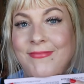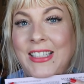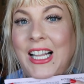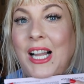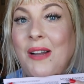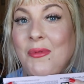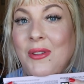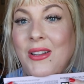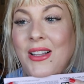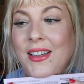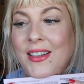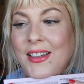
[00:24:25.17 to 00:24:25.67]

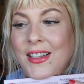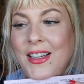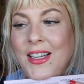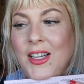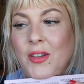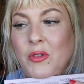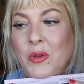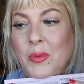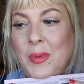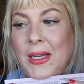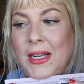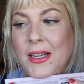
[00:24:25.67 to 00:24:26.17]
I'm glad I
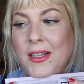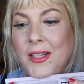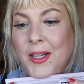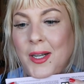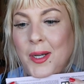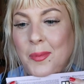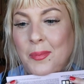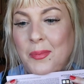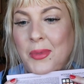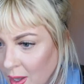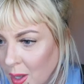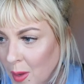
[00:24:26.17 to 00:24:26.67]
have a
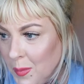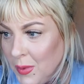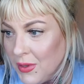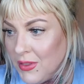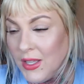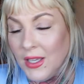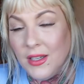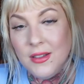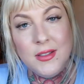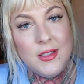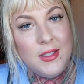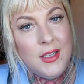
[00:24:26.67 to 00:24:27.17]
backup. But
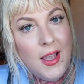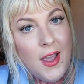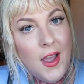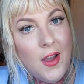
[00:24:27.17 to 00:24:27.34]
that is